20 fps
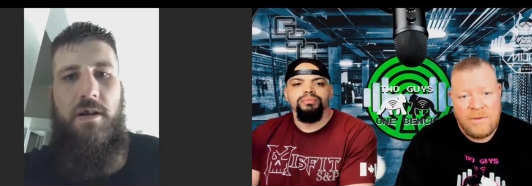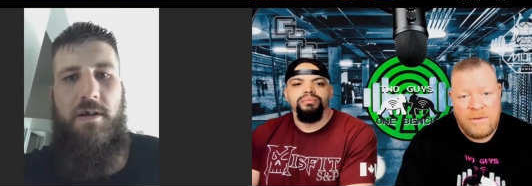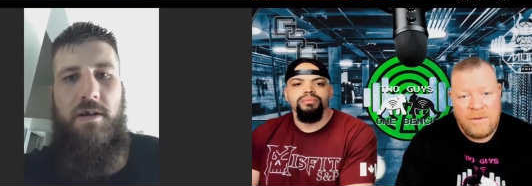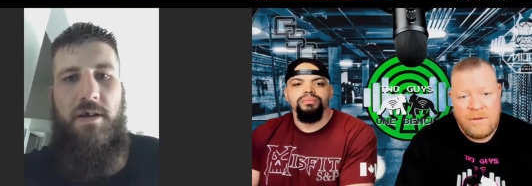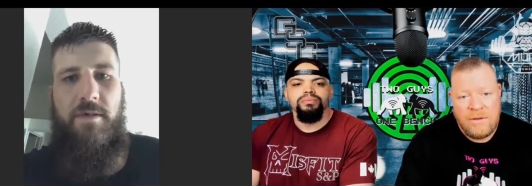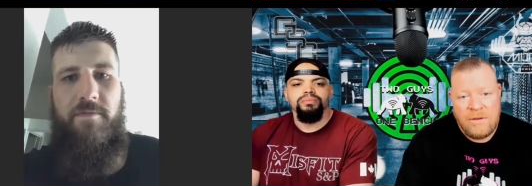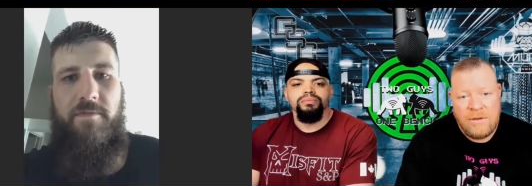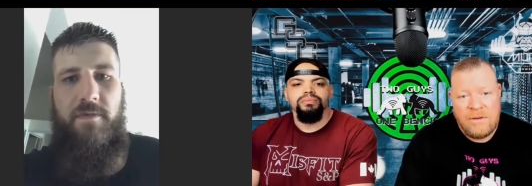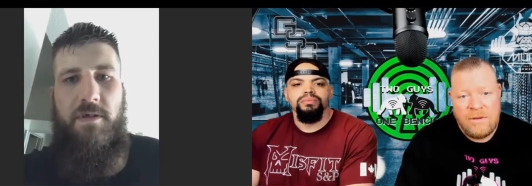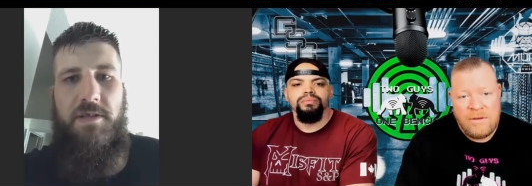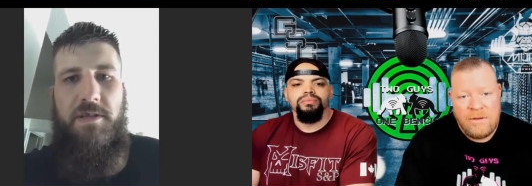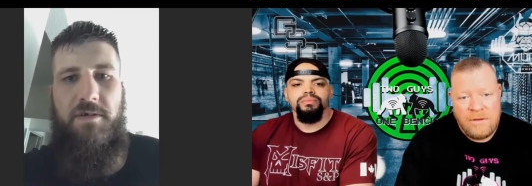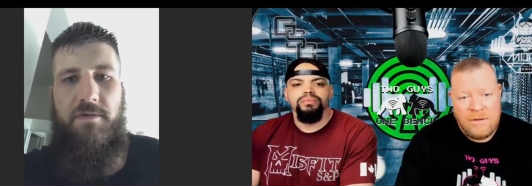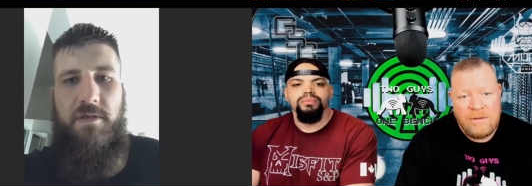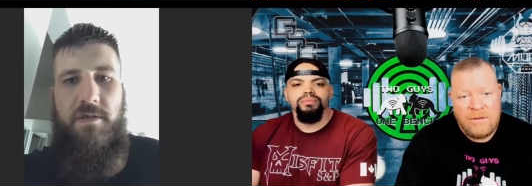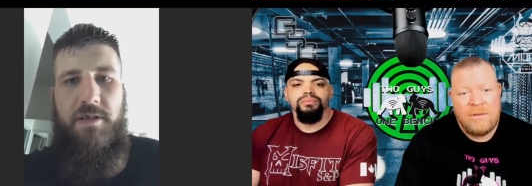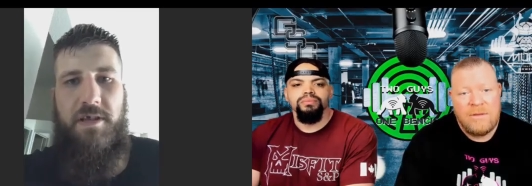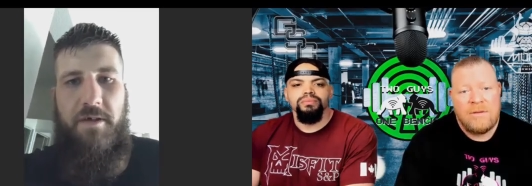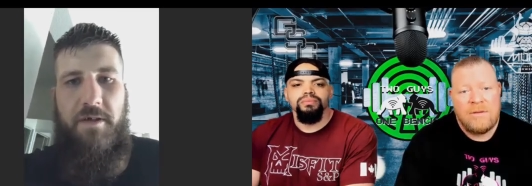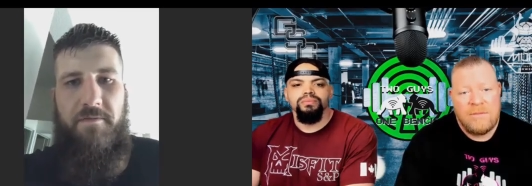Speaker 1: are definitely two
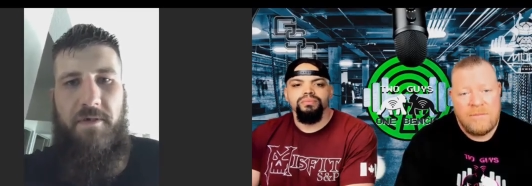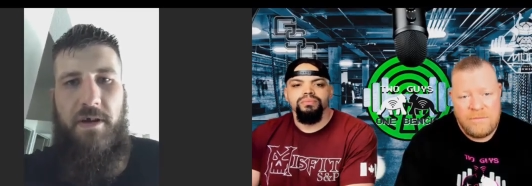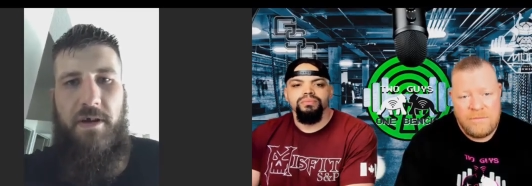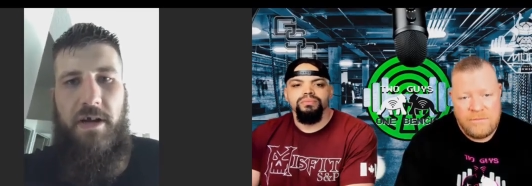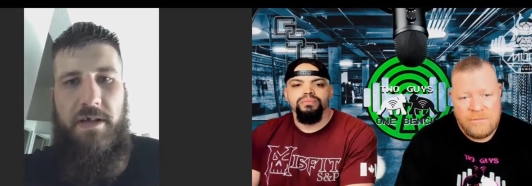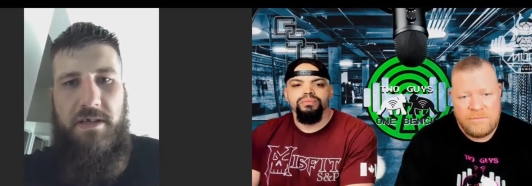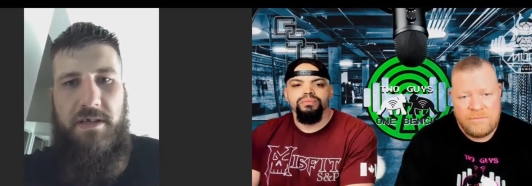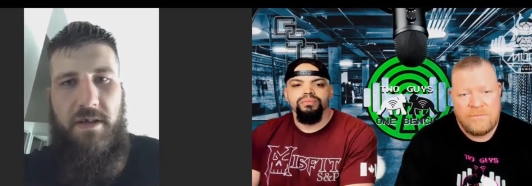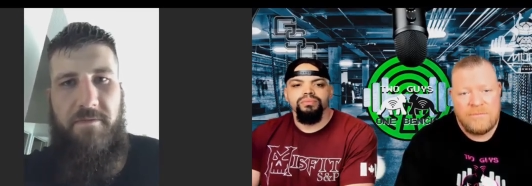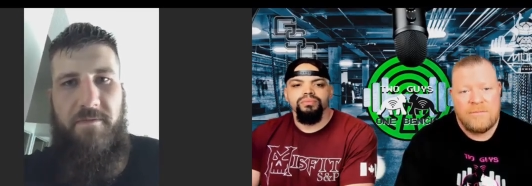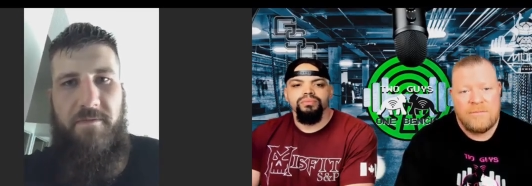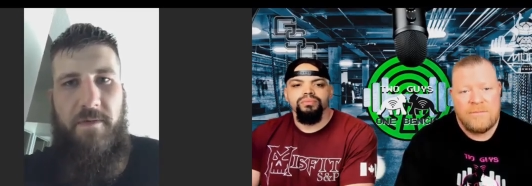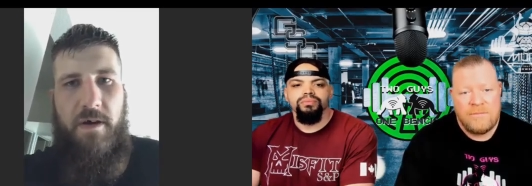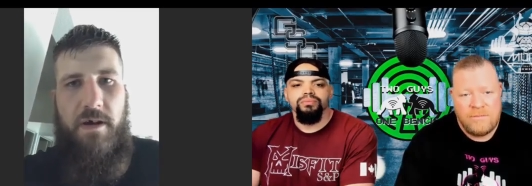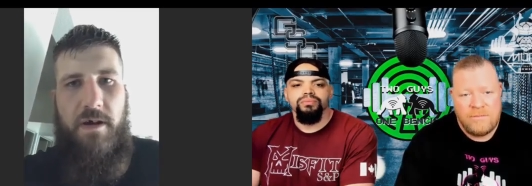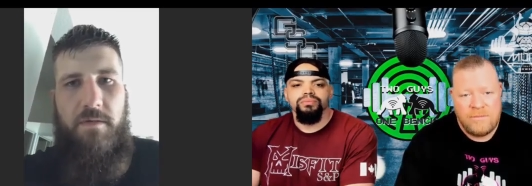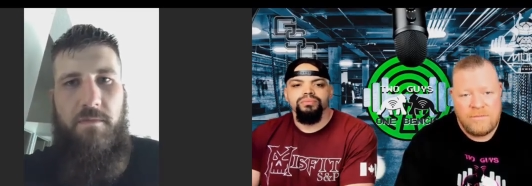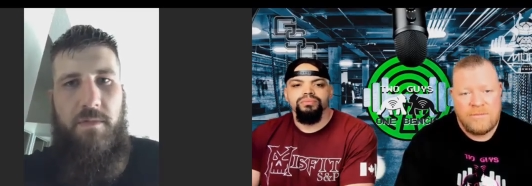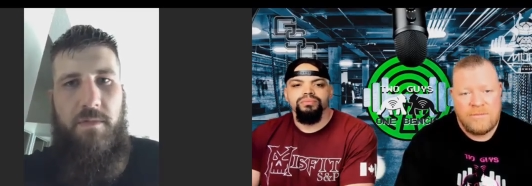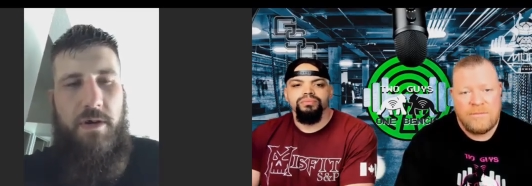of the tougher guys I've
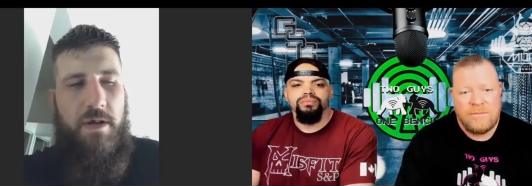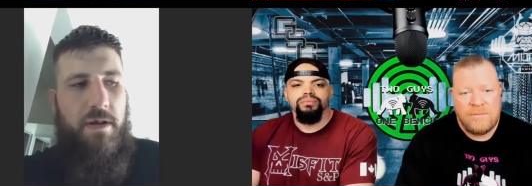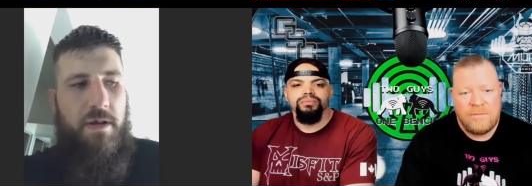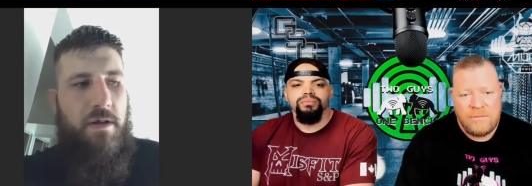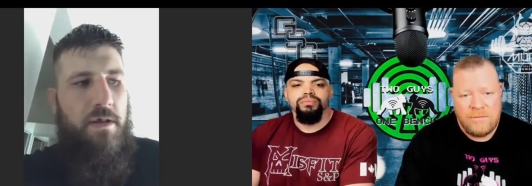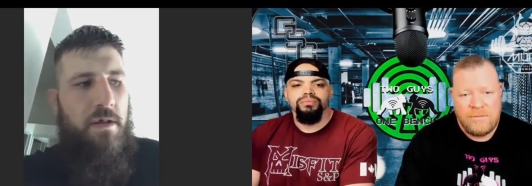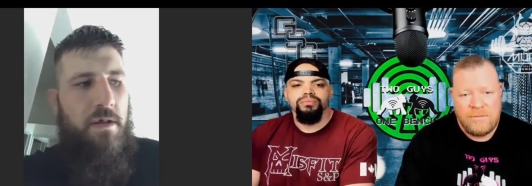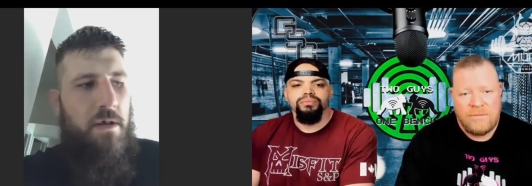fought, but